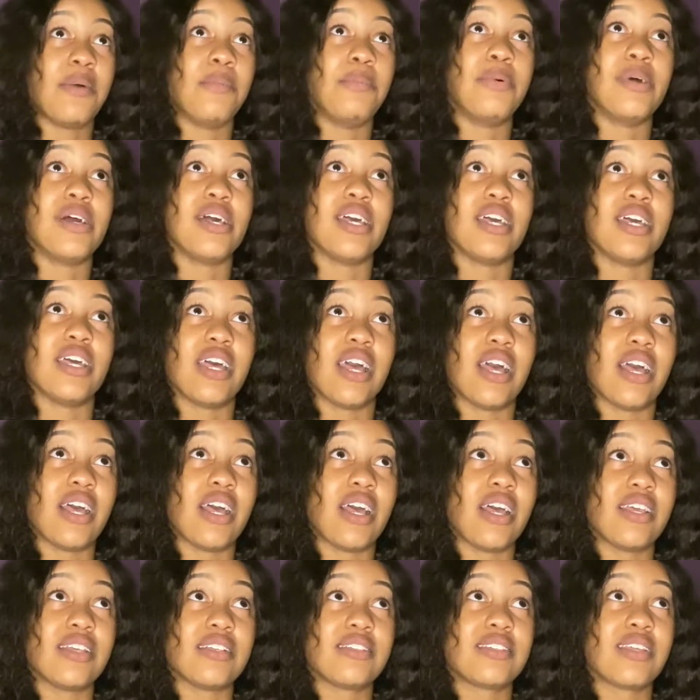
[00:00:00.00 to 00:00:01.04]
But
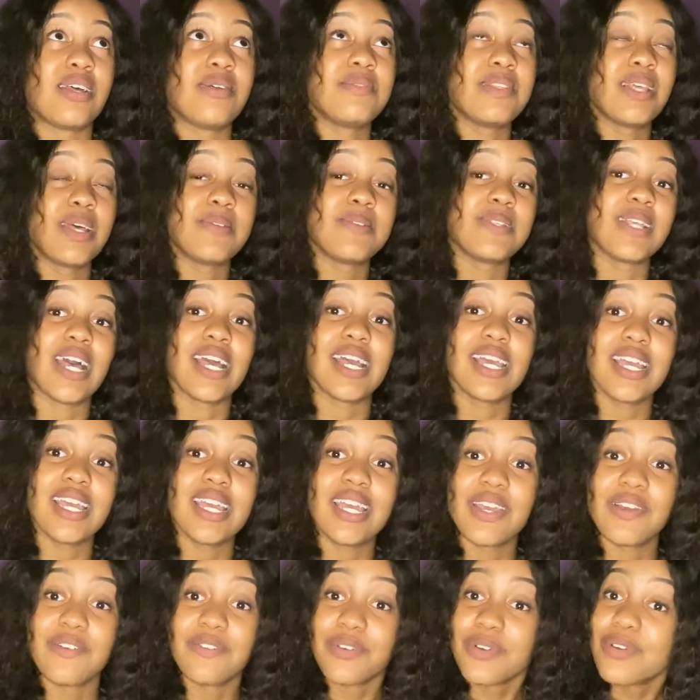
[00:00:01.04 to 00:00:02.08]
sometimes I can
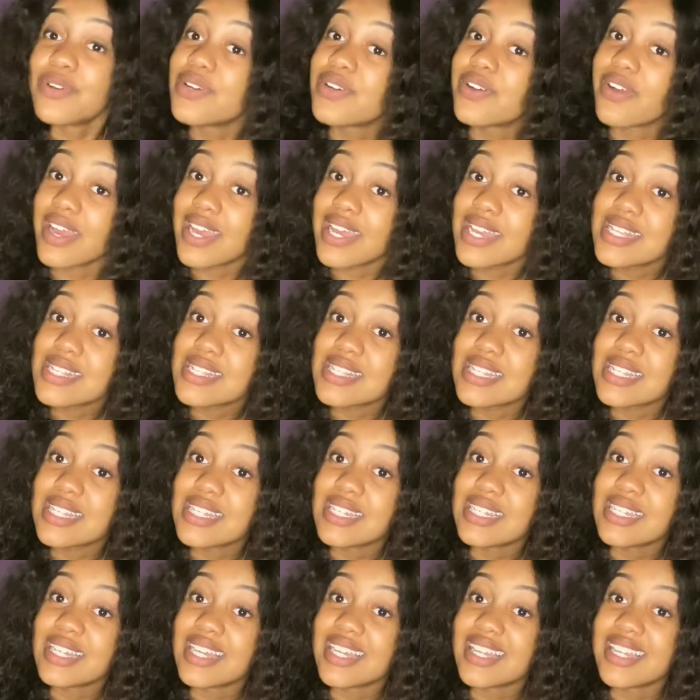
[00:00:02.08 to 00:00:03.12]
get real
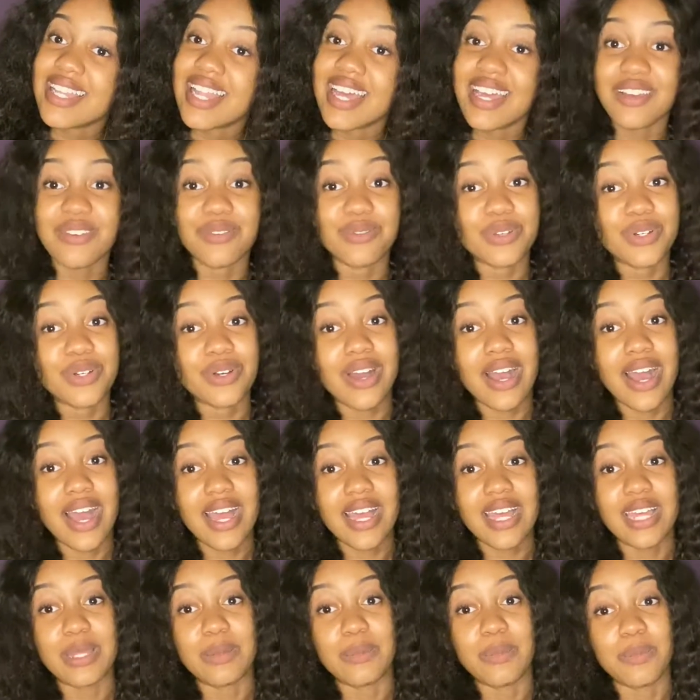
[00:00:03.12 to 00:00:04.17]
crazy and real
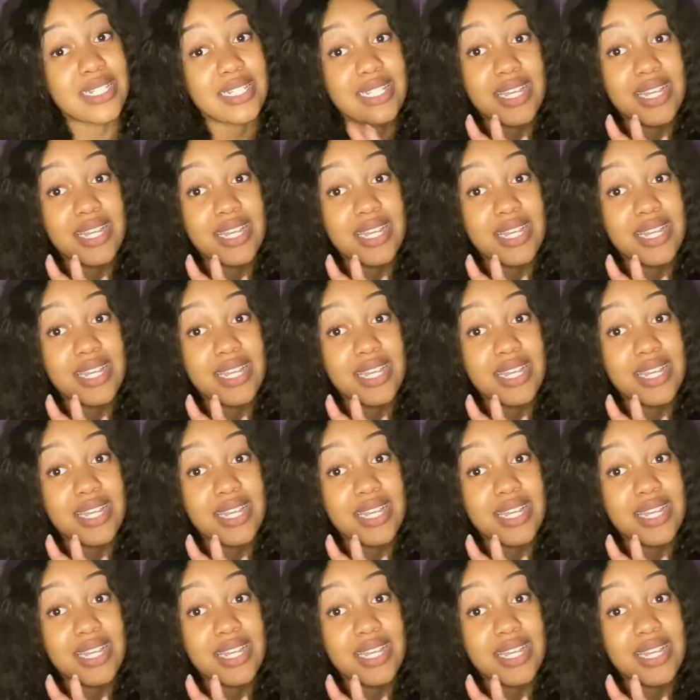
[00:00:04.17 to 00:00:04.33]
hype.